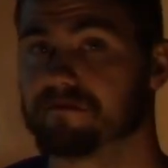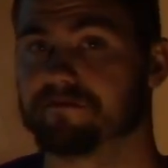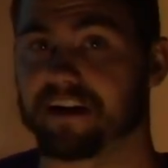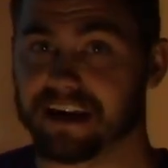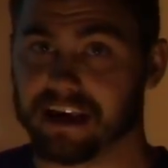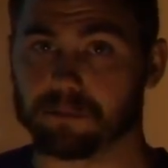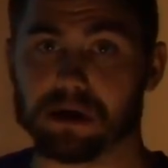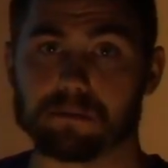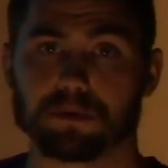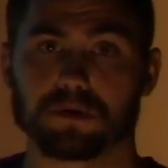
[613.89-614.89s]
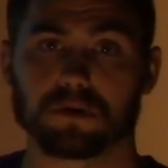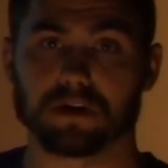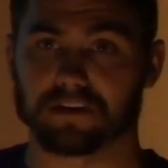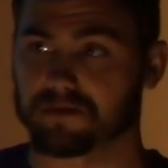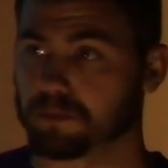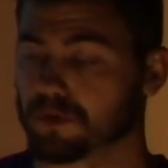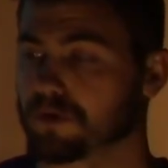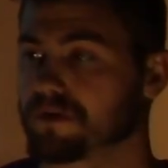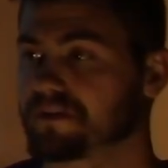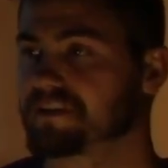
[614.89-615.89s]
Viking people,
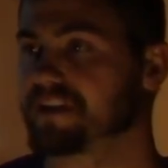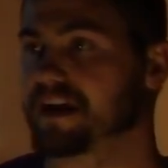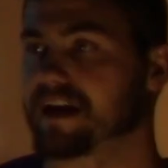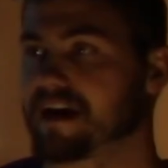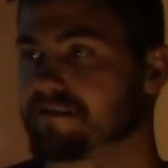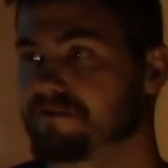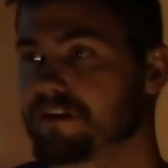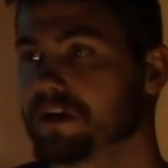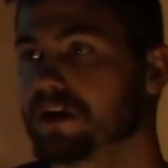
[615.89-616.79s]
explorers that have